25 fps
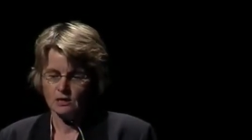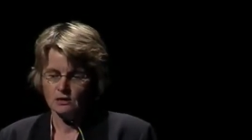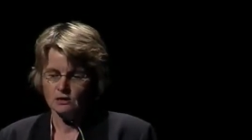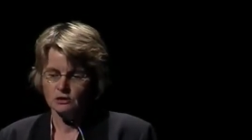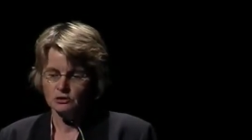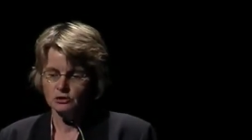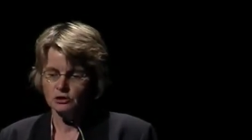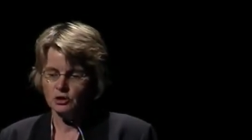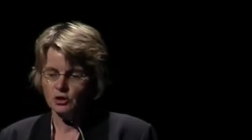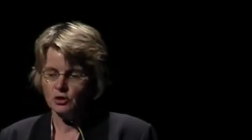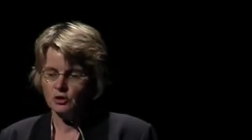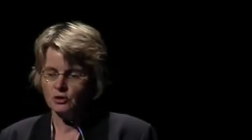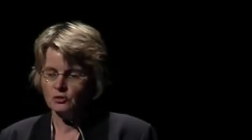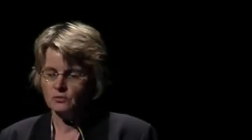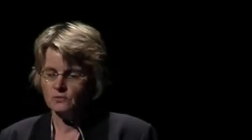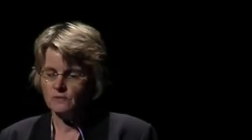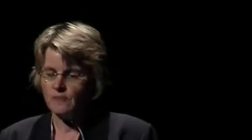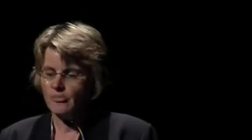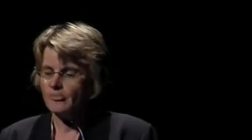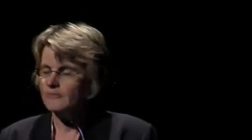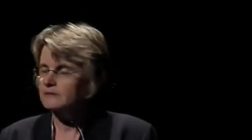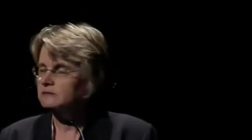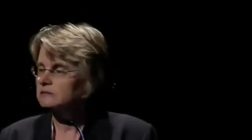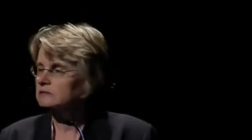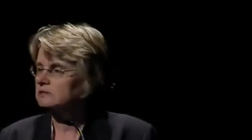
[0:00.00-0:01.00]
So
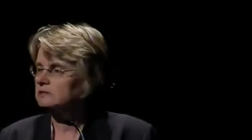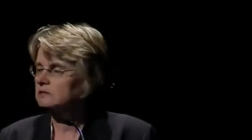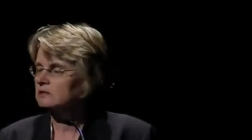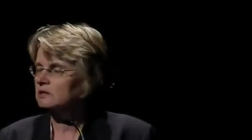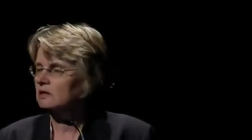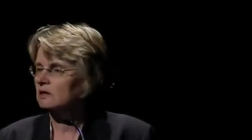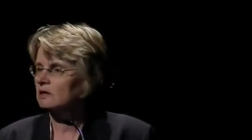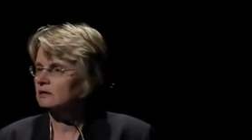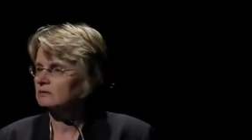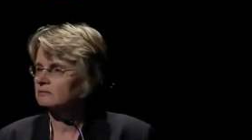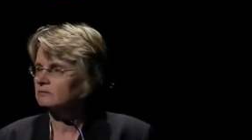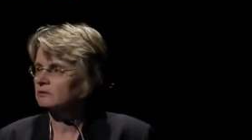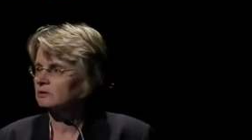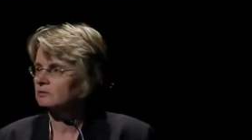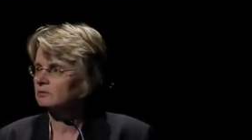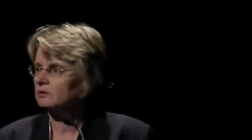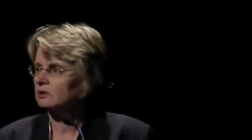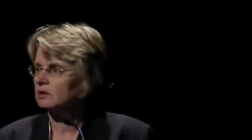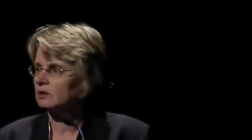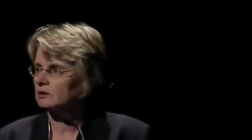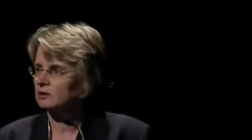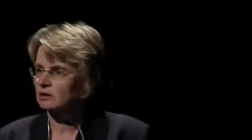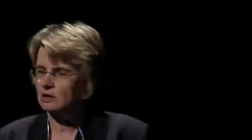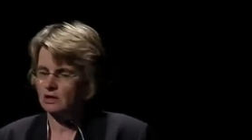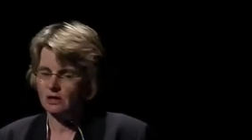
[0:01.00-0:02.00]
this is the kind of thing we're
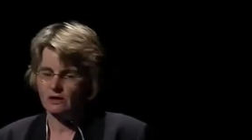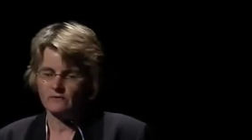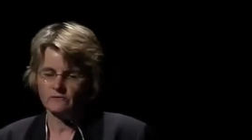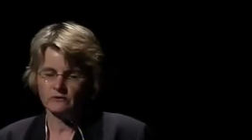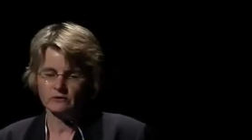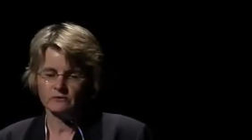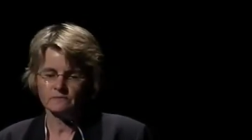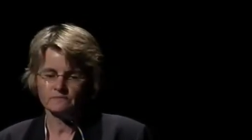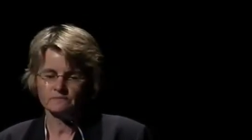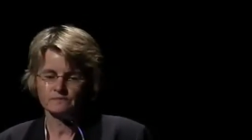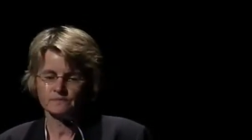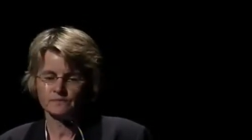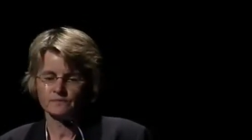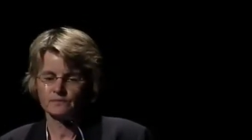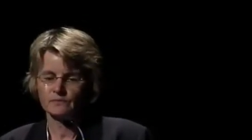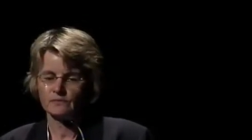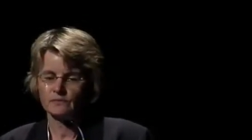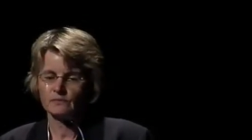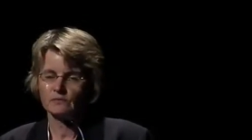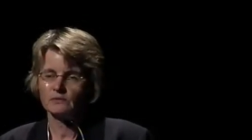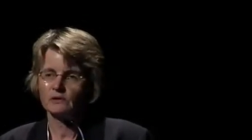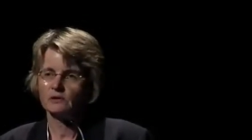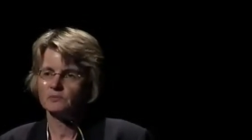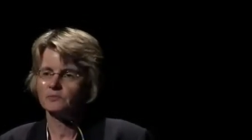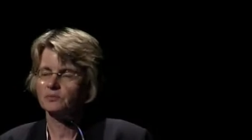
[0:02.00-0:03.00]
going to cover.
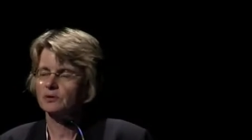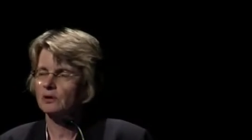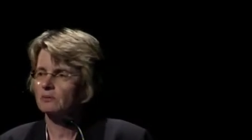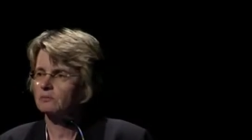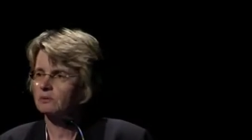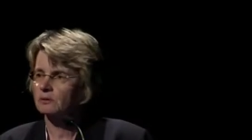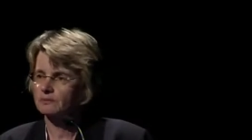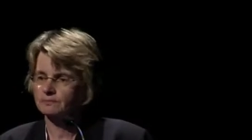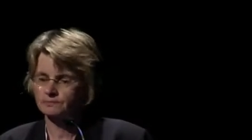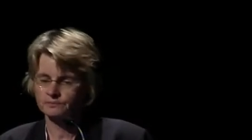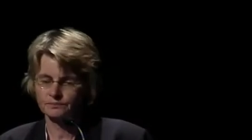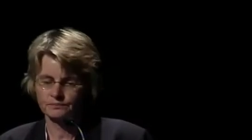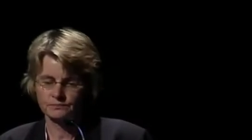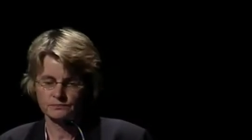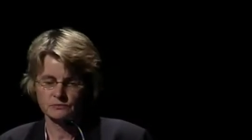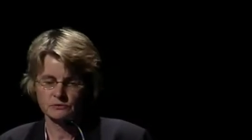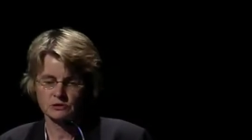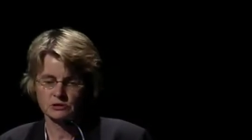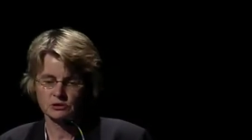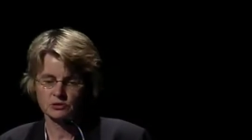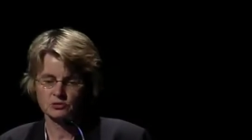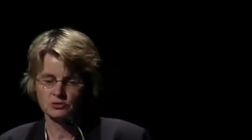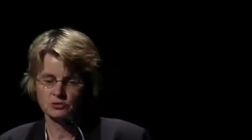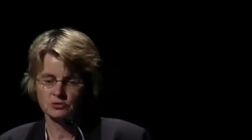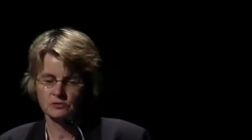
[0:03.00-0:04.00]
The problem,
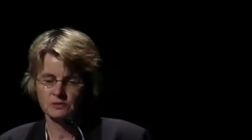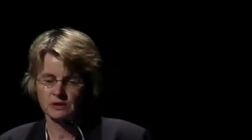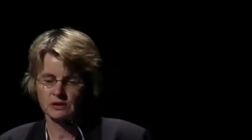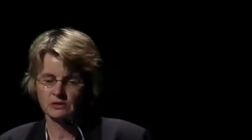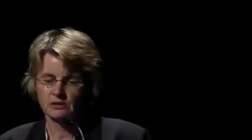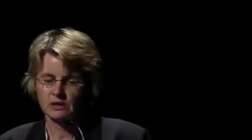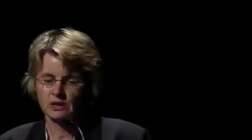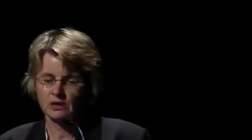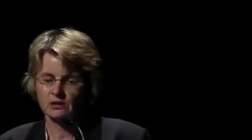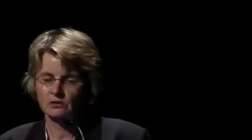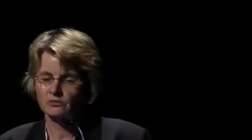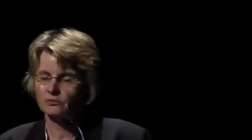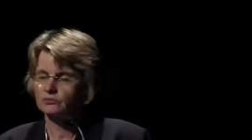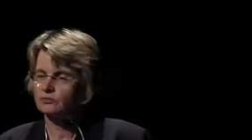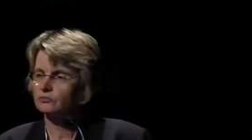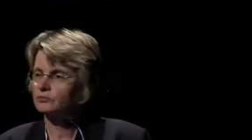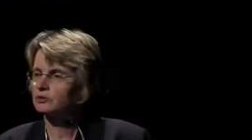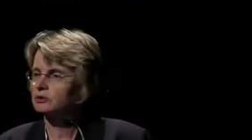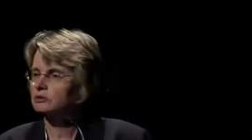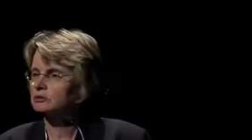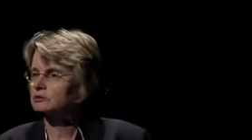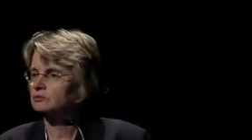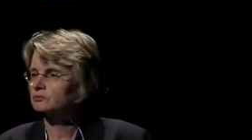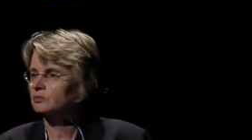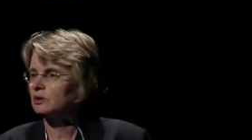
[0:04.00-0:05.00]
just talked about that. What
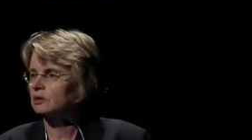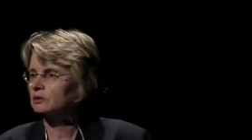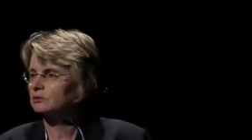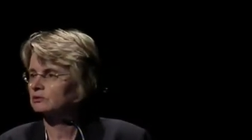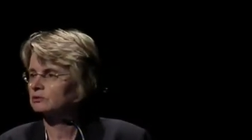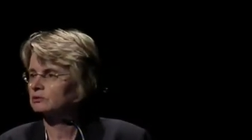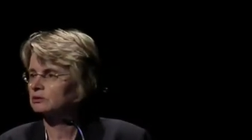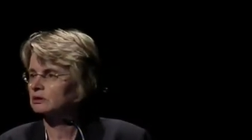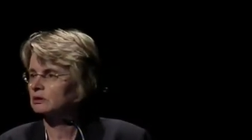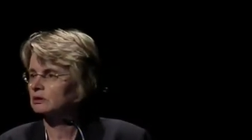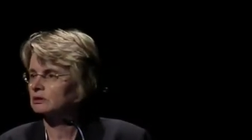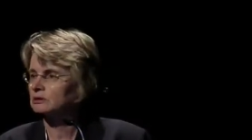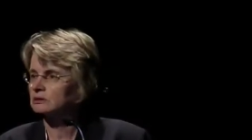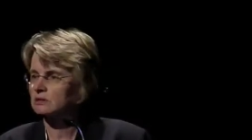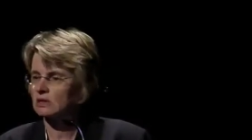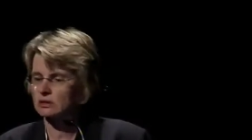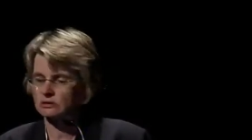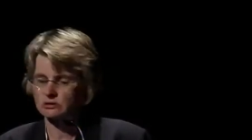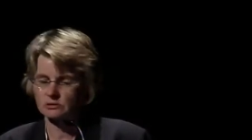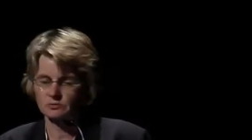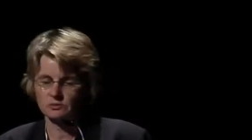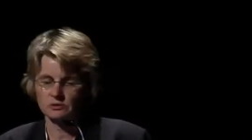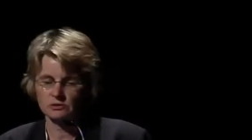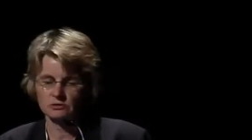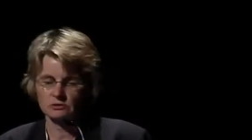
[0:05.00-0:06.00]
is a record and its
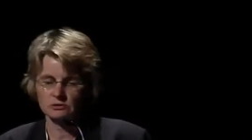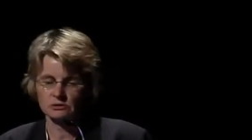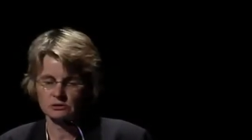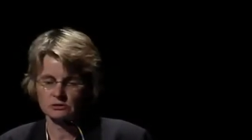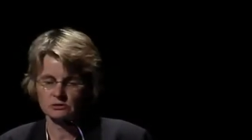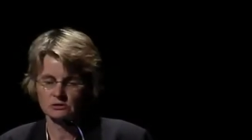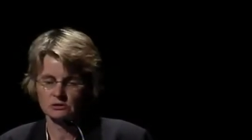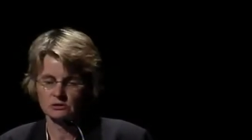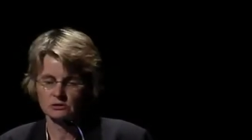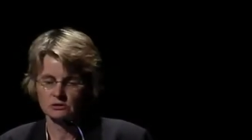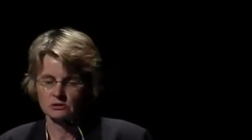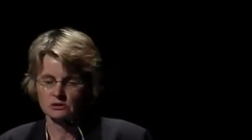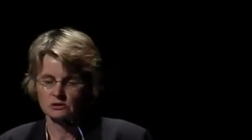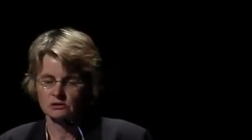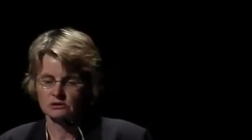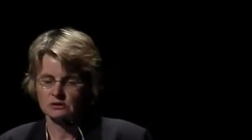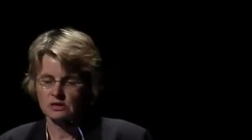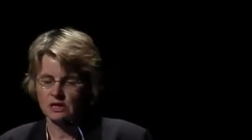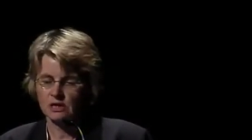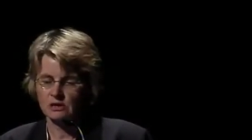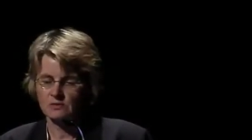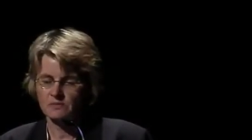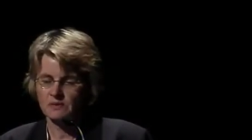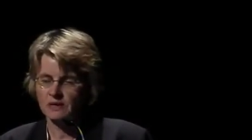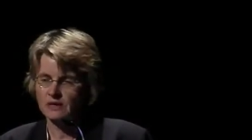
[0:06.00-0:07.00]
attributes?
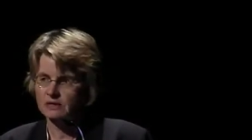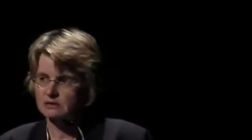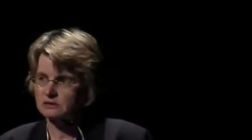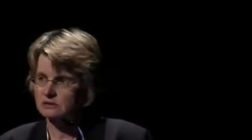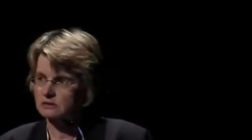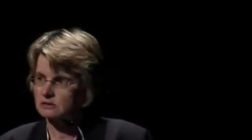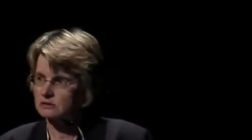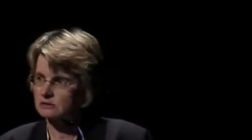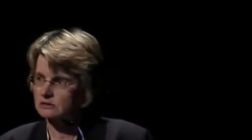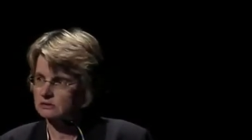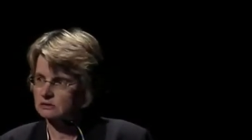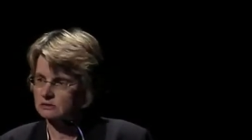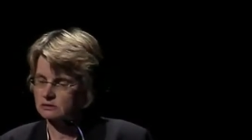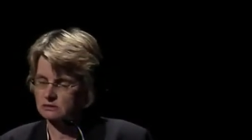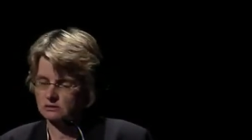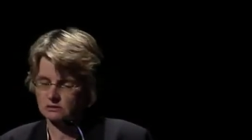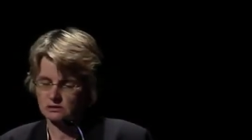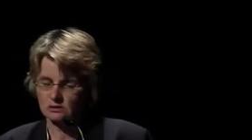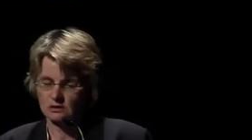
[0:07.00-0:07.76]
Databases,